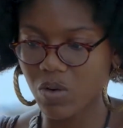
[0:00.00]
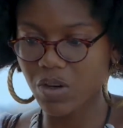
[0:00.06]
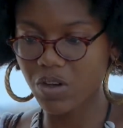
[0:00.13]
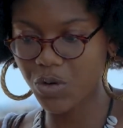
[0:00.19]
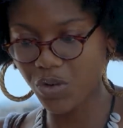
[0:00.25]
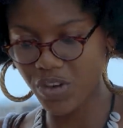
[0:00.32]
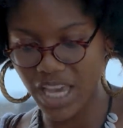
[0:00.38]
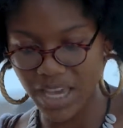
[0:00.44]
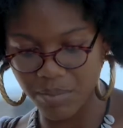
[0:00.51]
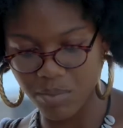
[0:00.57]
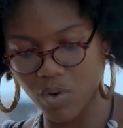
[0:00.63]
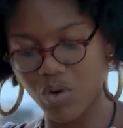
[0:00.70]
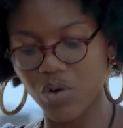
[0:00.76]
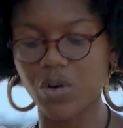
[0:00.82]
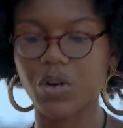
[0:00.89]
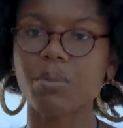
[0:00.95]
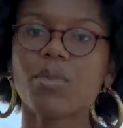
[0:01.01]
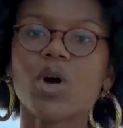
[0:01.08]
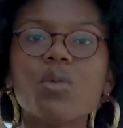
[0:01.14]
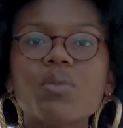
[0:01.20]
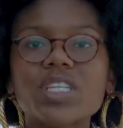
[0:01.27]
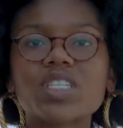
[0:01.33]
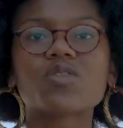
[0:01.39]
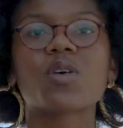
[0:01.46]
create more
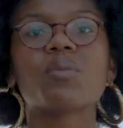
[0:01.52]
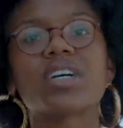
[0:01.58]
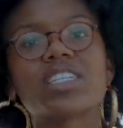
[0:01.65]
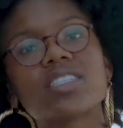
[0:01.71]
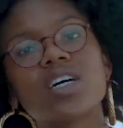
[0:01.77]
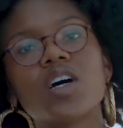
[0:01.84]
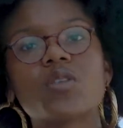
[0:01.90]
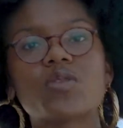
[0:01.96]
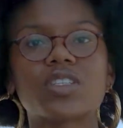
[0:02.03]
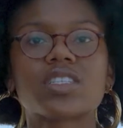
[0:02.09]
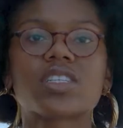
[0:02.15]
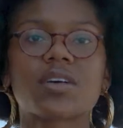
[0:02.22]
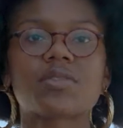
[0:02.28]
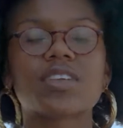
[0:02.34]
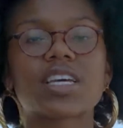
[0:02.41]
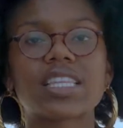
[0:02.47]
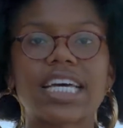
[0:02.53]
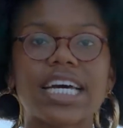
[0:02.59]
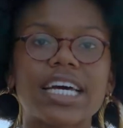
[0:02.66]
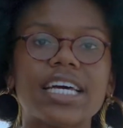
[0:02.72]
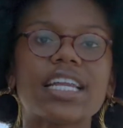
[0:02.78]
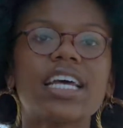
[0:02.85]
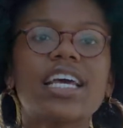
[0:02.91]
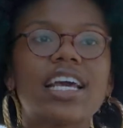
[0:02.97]
moments for myself and stuff like
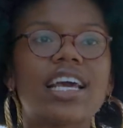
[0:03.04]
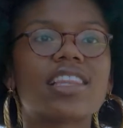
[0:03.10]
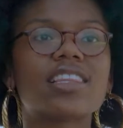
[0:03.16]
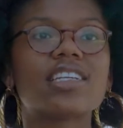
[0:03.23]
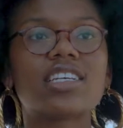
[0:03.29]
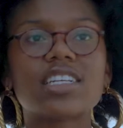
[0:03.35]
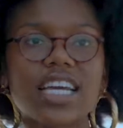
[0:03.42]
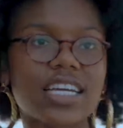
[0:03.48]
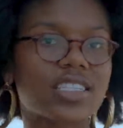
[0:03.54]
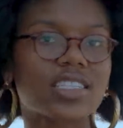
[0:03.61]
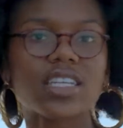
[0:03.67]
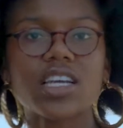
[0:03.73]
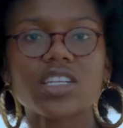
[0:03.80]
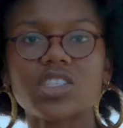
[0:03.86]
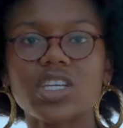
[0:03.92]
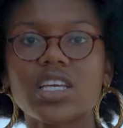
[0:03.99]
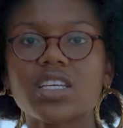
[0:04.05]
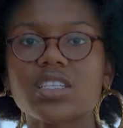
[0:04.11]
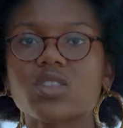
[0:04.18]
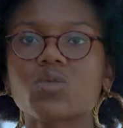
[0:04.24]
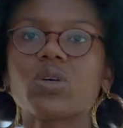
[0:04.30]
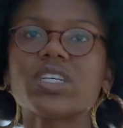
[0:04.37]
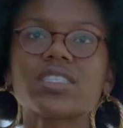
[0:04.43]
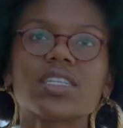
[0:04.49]
that. And then the next stage
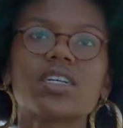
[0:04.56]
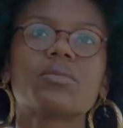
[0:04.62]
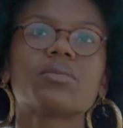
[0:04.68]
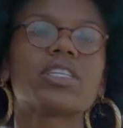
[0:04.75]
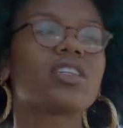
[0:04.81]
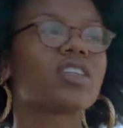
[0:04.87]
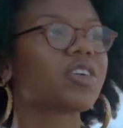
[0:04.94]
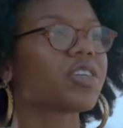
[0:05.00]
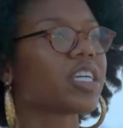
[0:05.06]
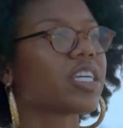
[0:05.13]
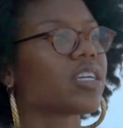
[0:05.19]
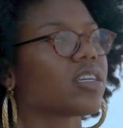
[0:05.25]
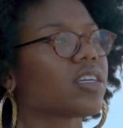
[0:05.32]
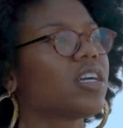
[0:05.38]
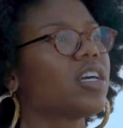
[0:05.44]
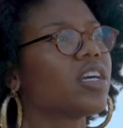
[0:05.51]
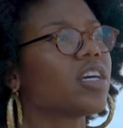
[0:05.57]
is wisdom and learning